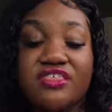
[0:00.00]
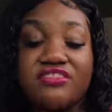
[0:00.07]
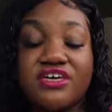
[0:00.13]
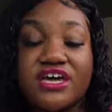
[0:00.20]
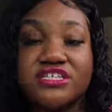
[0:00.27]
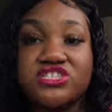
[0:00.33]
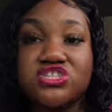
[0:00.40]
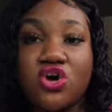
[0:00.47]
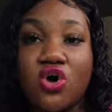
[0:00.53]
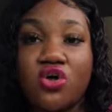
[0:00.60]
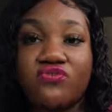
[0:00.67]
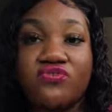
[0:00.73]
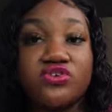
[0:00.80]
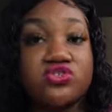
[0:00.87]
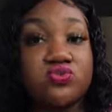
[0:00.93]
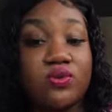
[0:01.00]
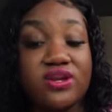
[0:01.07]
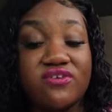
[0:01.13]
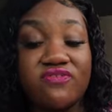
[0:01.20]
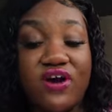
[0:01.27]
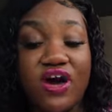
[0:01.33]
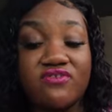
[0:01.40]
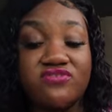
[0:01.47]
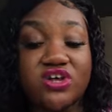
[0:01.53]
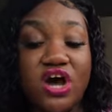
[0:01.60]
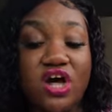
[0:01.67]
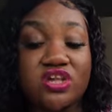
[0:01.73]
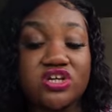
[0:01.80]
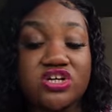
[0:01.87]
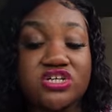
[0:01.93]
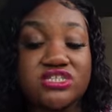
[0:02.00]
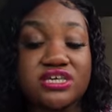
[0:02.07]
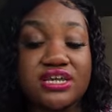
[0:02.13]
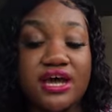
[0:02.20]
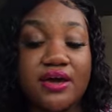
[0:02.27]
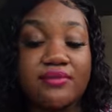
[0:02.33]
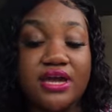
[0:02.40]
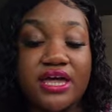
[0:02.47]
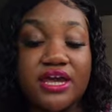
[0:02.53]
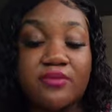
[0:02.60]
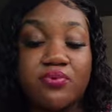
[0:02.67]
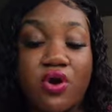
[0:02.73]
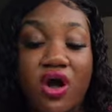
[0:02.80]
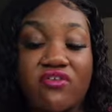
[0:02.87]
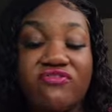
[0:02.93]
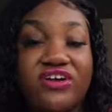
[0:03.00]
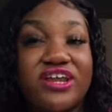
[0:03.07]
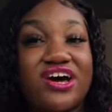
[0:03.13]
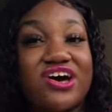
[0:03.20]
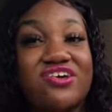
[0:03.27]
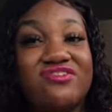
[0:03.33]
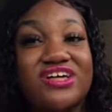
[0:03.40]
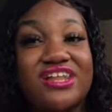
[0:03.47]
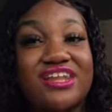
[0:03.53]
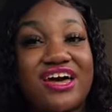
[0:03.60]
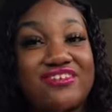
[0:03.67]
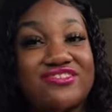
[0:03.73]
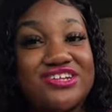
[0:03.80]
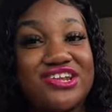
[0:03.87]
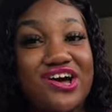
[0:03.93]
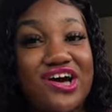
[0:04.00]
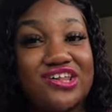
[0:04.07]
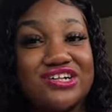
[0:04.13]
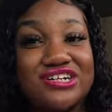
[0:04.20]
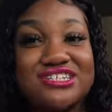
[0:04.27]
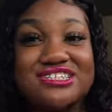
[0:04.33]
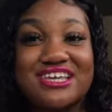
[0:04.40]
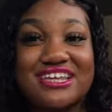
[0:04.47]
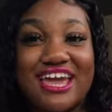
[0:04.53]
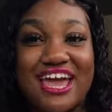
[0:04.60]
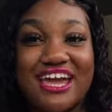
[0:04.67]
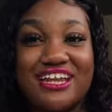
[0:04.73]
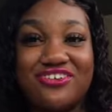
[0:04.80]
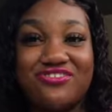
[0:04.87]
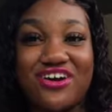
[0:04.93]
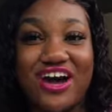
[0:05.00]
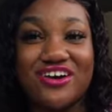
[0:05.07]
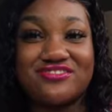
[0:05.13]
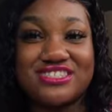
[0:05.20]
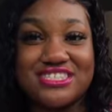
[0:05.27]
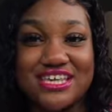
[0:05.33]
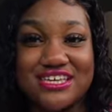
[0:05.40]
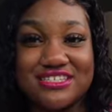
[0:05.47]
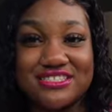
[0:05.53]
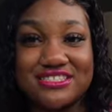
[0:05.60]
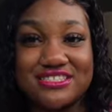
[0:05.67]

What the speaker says: They sold for $25, and I made a profit of $11.85.